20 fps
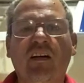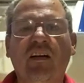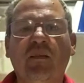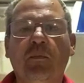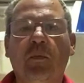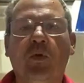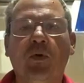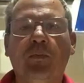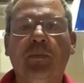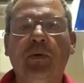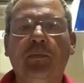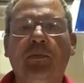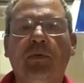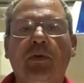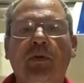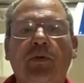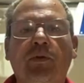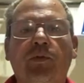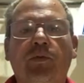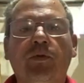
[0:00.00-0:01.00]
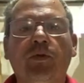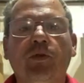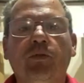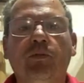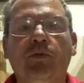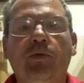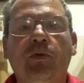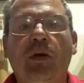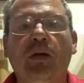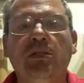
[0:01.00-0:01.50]
More people in the room.
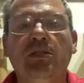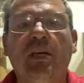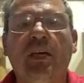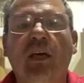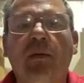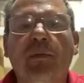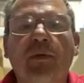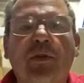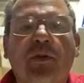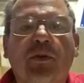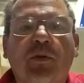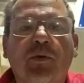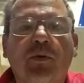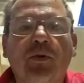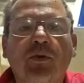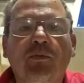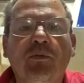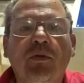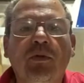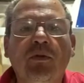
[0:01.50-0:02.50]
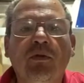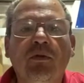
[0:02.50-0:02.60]
Who else came into the room?